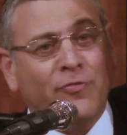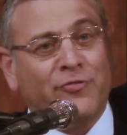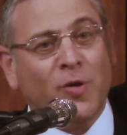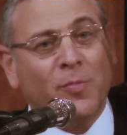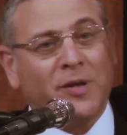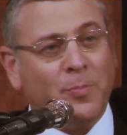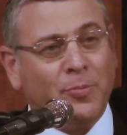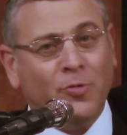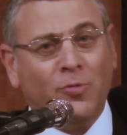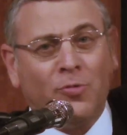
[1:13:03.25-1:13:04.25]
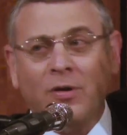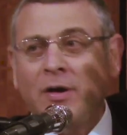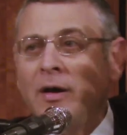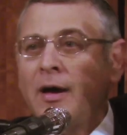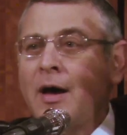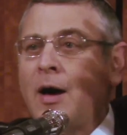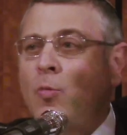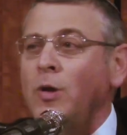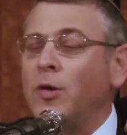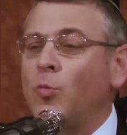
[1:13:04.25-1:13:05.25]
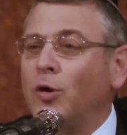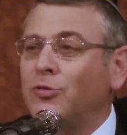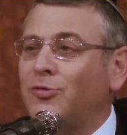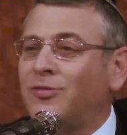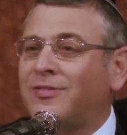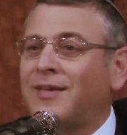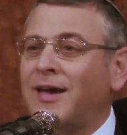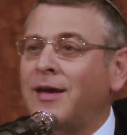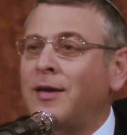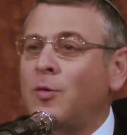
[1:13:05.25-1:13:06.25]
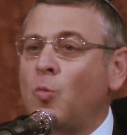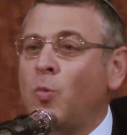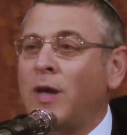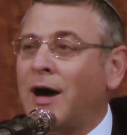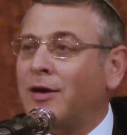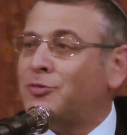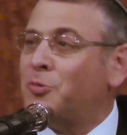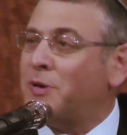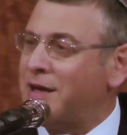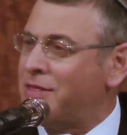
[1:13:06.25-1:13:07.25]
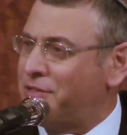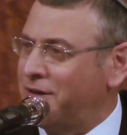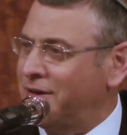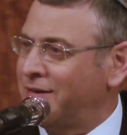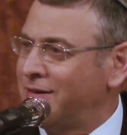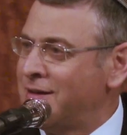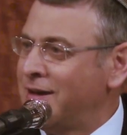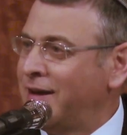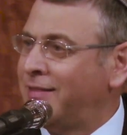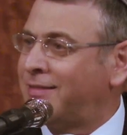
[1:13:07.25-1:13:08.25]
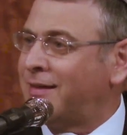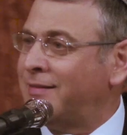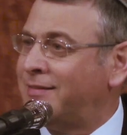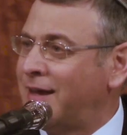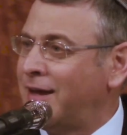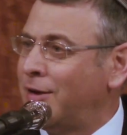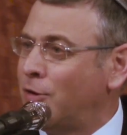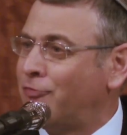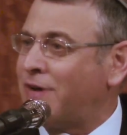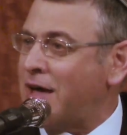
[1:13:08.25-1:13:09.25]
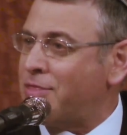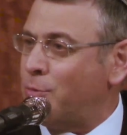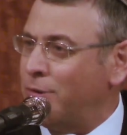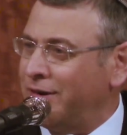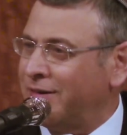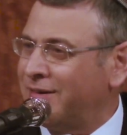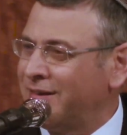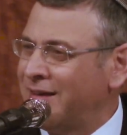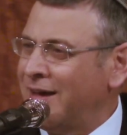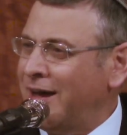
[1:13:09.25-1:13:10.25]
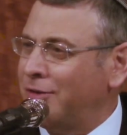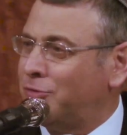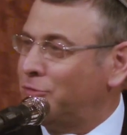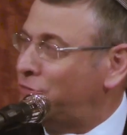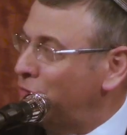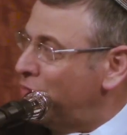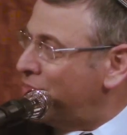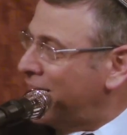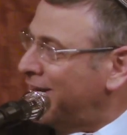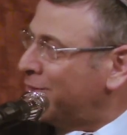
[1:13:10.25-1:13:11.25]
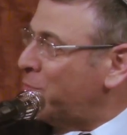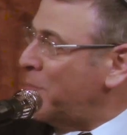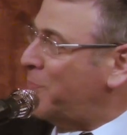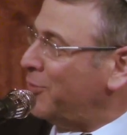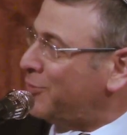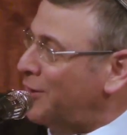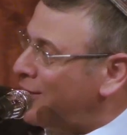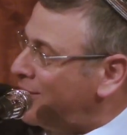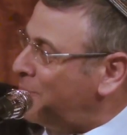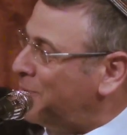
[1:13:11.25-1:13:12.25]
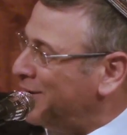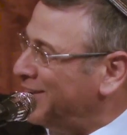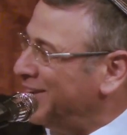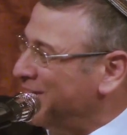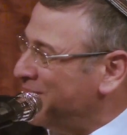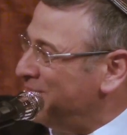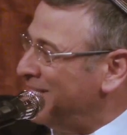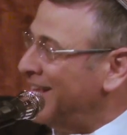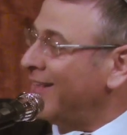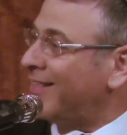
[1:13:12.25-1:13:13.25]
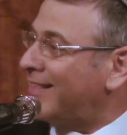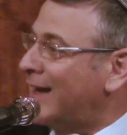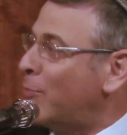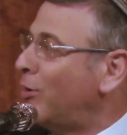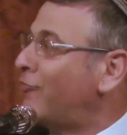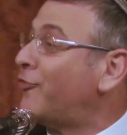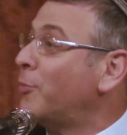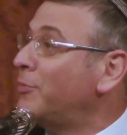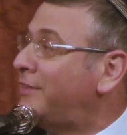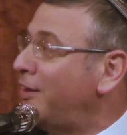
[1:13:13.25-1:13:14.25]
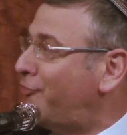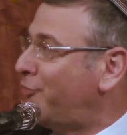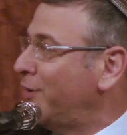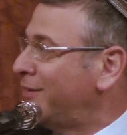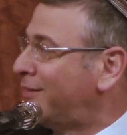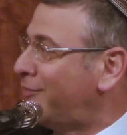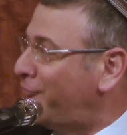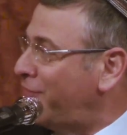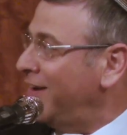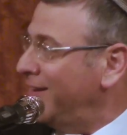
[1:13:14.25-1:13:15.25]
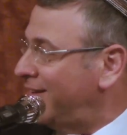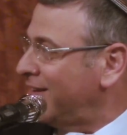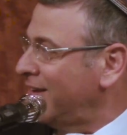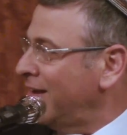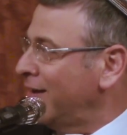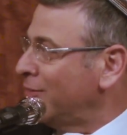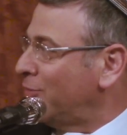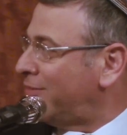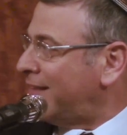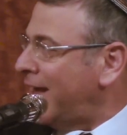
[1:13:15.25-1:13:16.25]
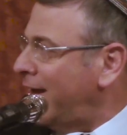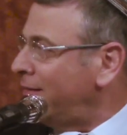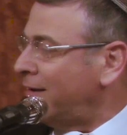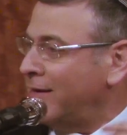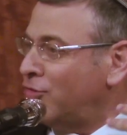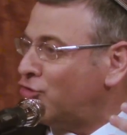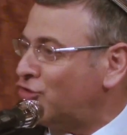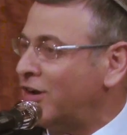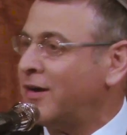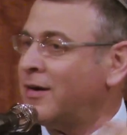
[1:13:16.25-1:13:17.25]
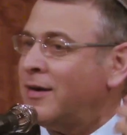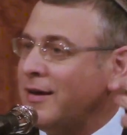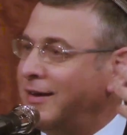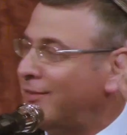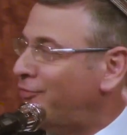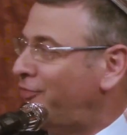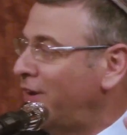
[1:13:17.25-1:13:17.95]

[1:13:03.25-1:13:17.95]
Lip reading: of Yom Kippur, we want to say we are together. It's a day of gathering. And to do that, we put on the podium someone from different fields to stand and share his